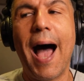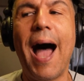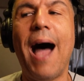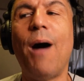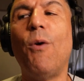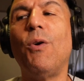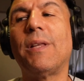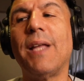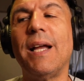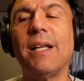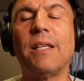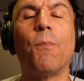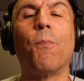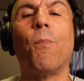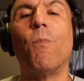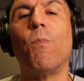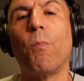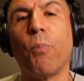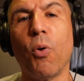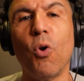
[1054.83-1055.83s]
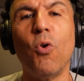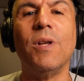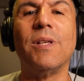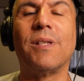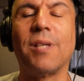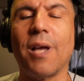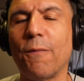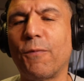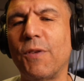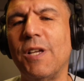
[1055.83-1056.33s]
I would think the Bruin
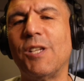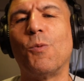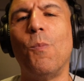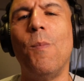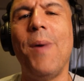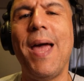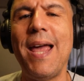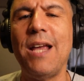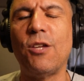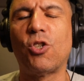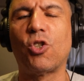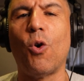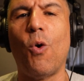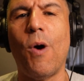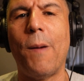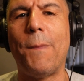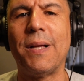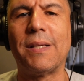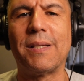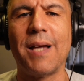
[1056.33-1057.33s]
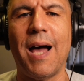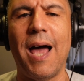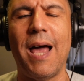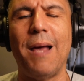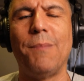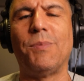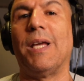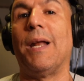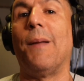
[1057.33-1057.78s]
toughness may show up at times,